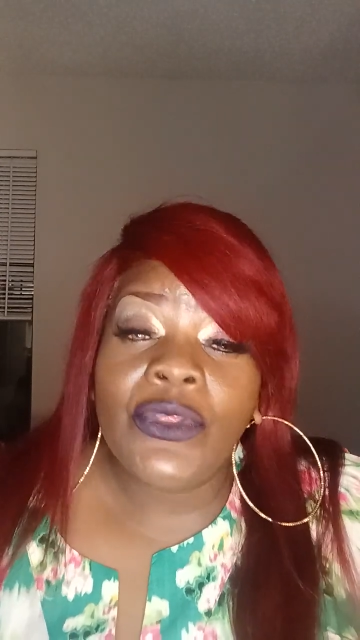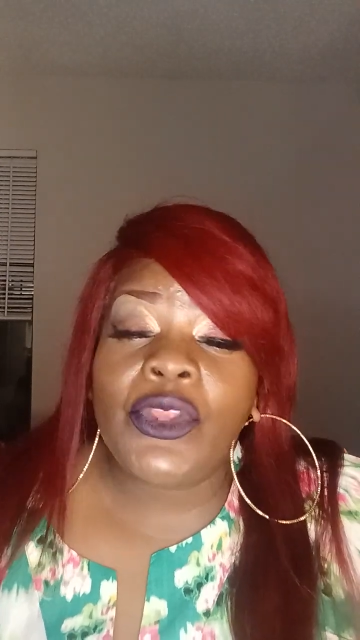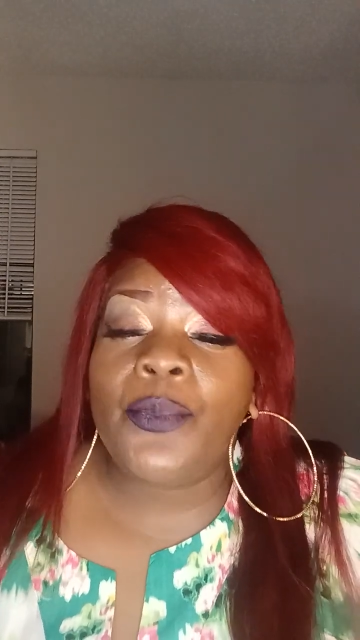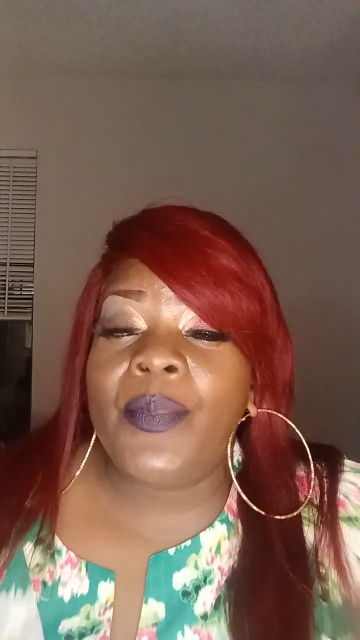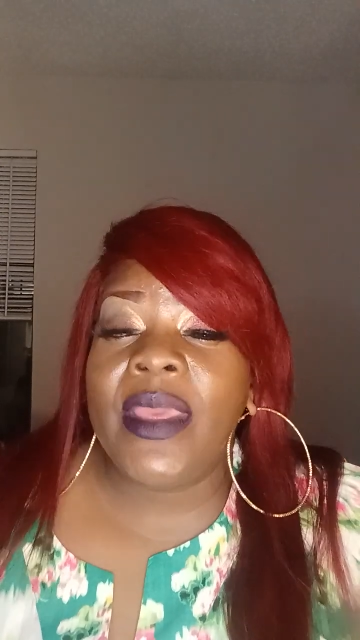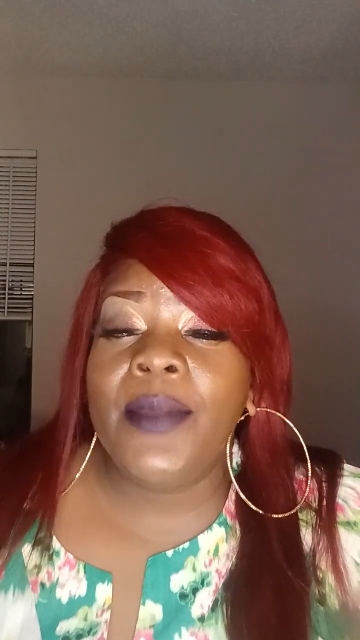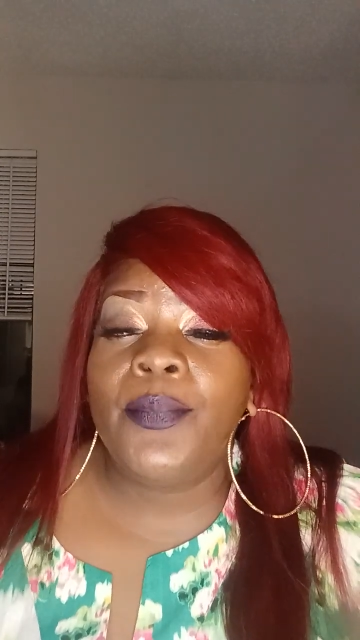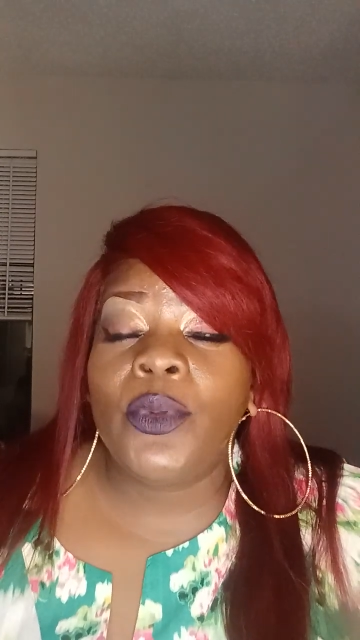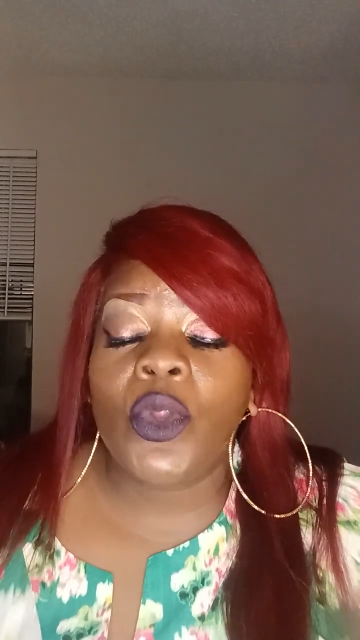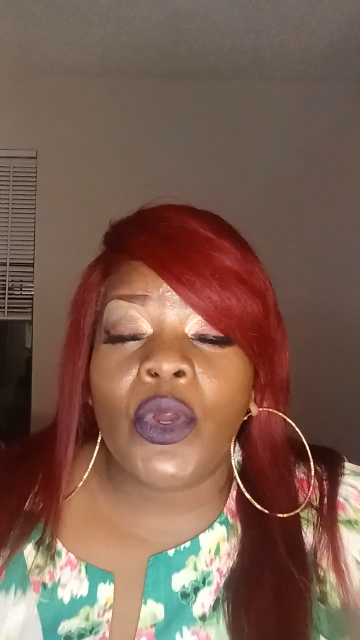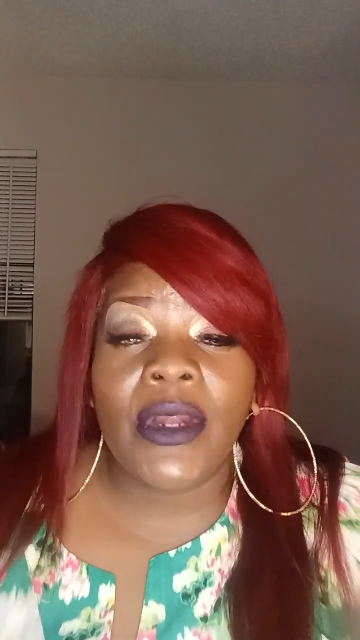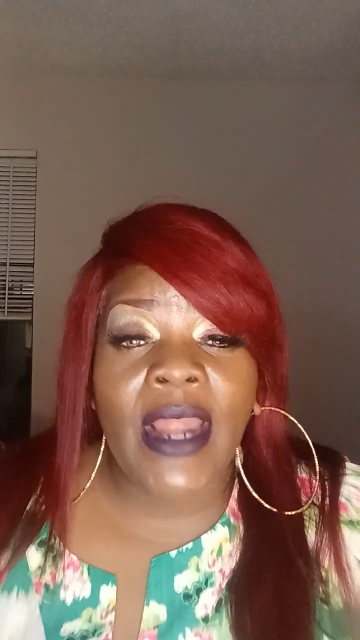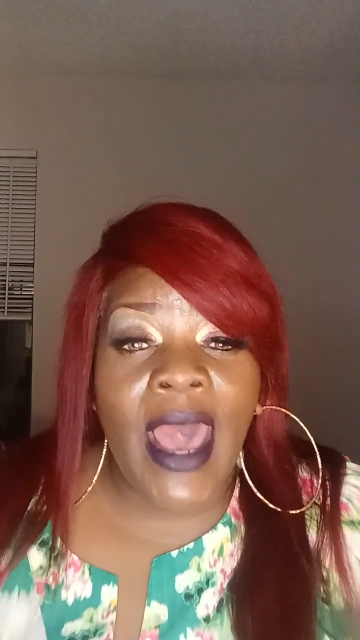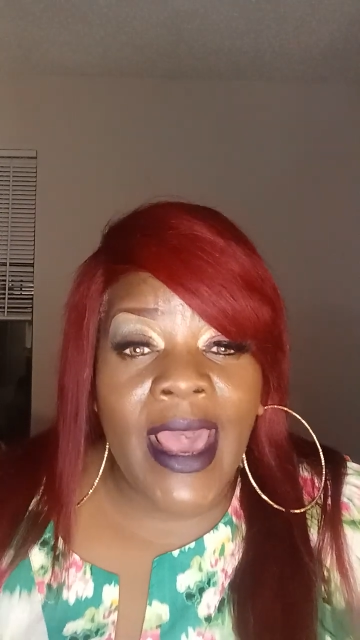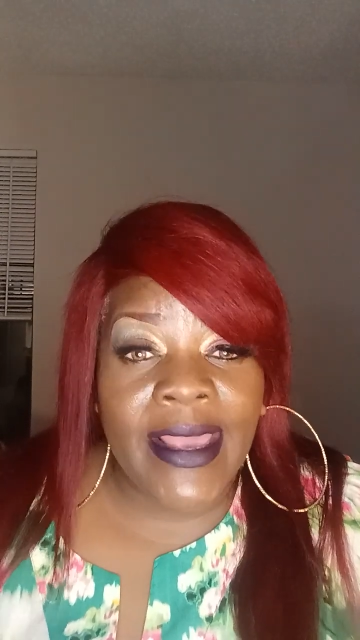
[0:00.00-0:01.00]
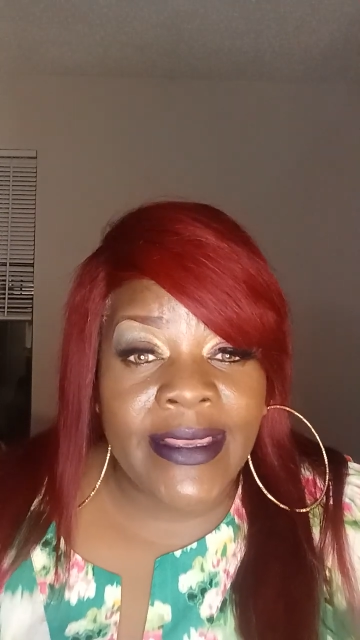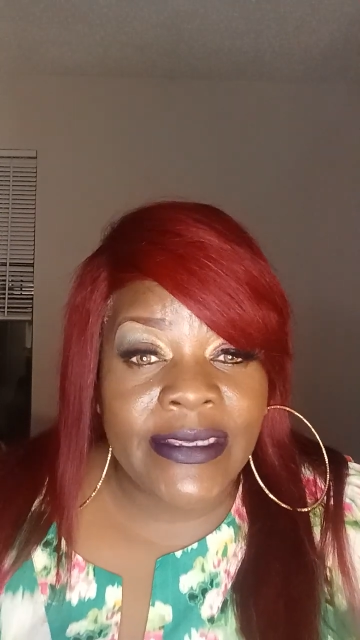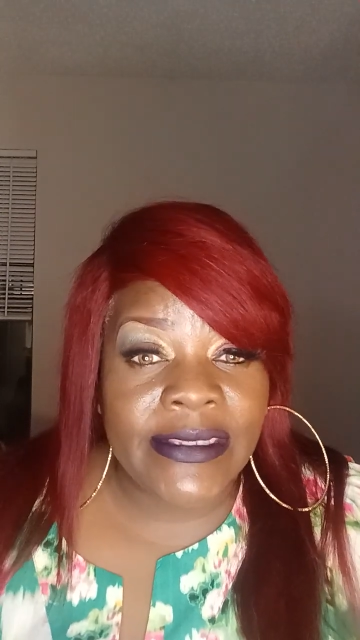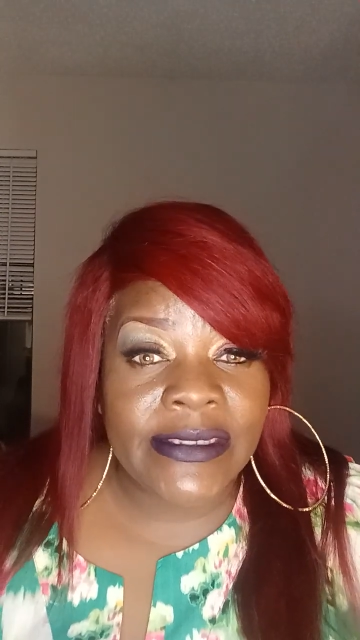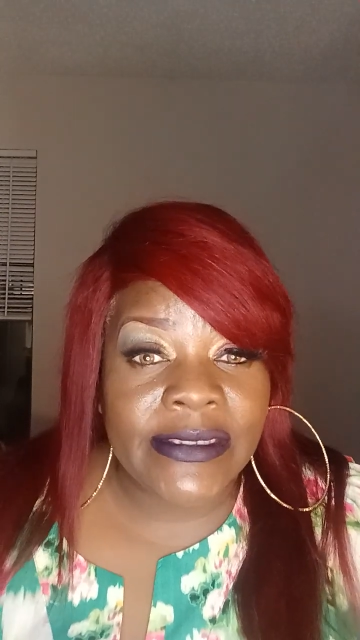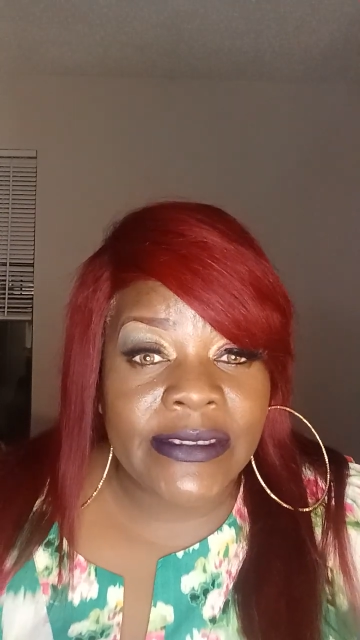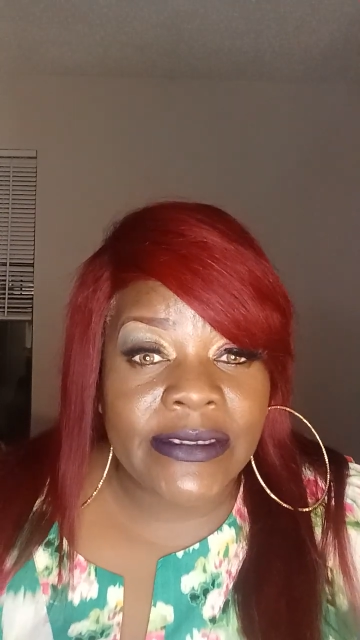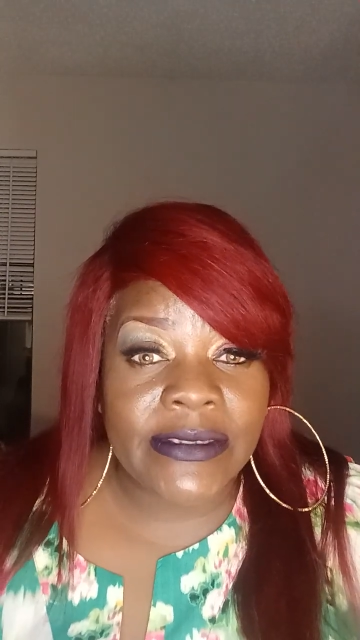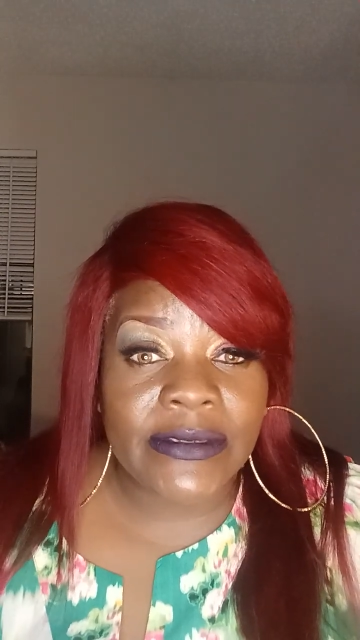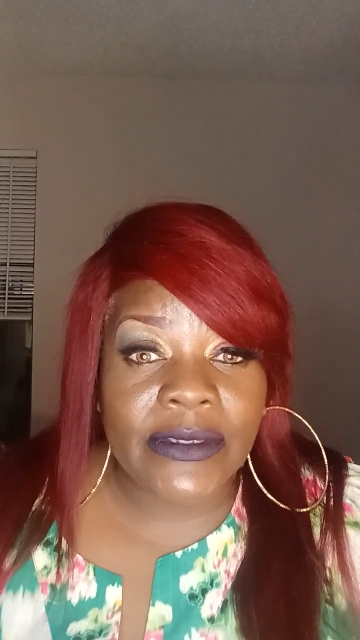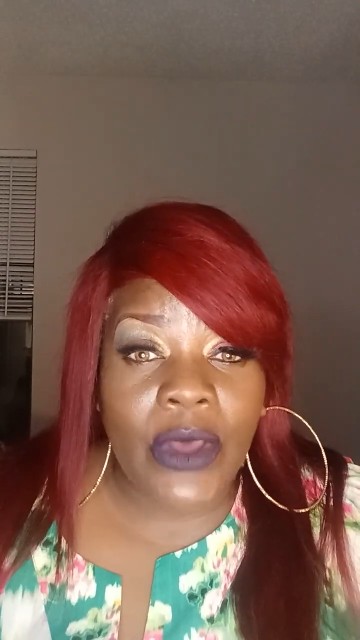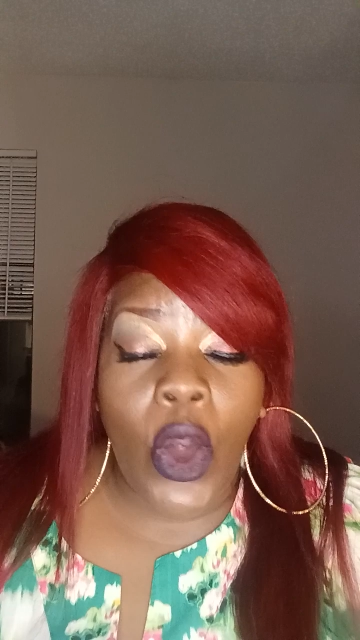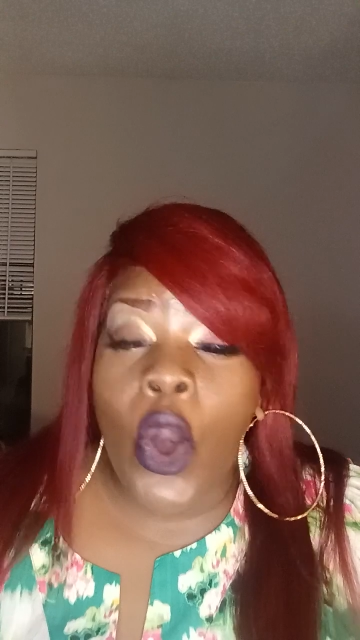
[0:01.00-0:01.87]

The people are nice.